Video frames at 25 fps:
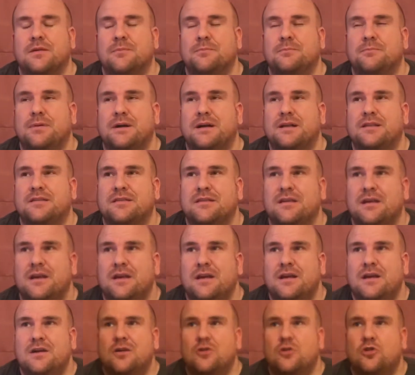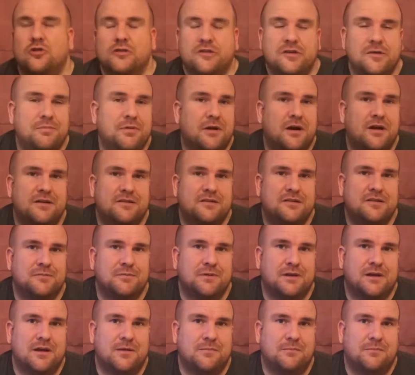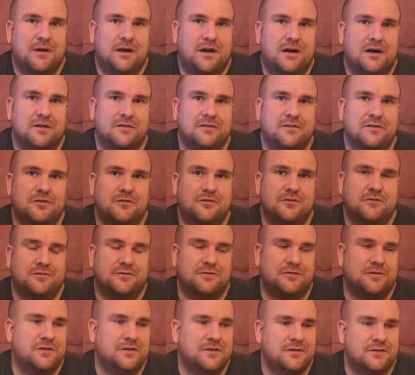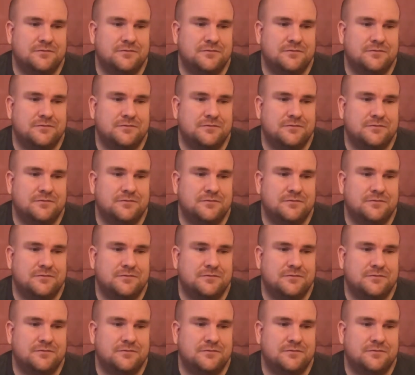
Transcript: But autopilot has become part of